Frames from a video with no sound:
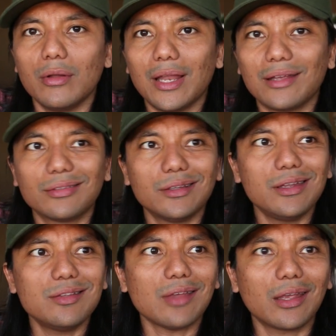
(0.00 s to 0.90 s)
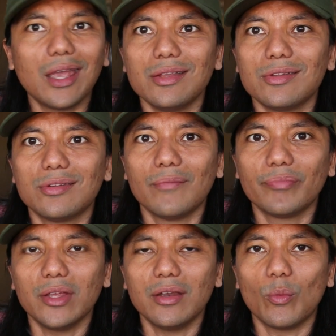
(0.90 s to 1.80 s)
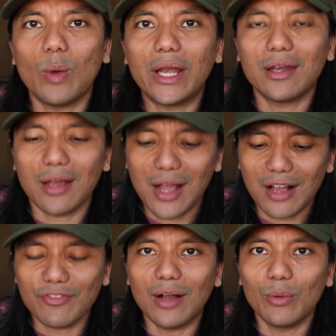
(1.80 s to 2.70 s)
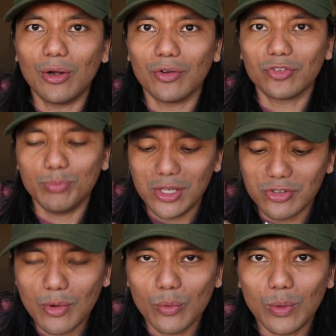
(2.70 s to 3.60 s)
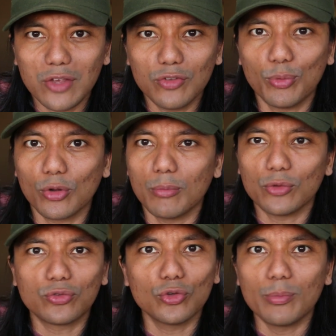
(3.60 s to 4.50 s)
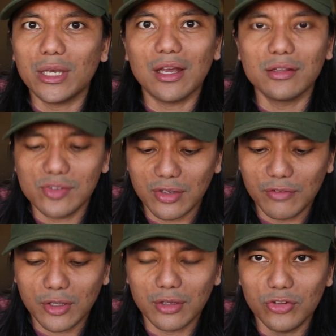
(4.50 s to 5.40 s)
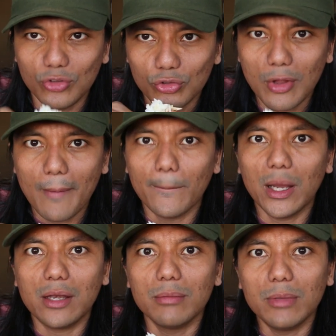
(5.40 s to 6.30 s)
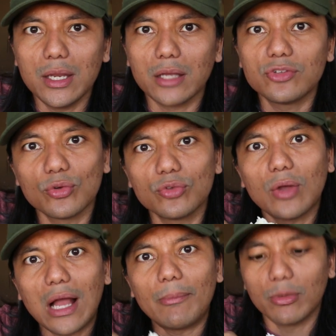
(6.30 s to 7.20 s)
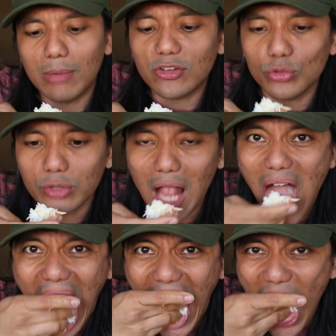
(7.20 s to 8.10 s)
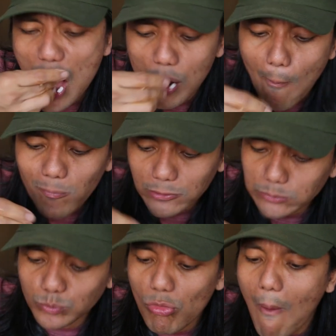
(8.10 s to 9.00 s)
like 30 seconds in a 1.5 hour long speech where he spoke about so many other significant issues. But the media chose to harp on the black shoe thing. Right?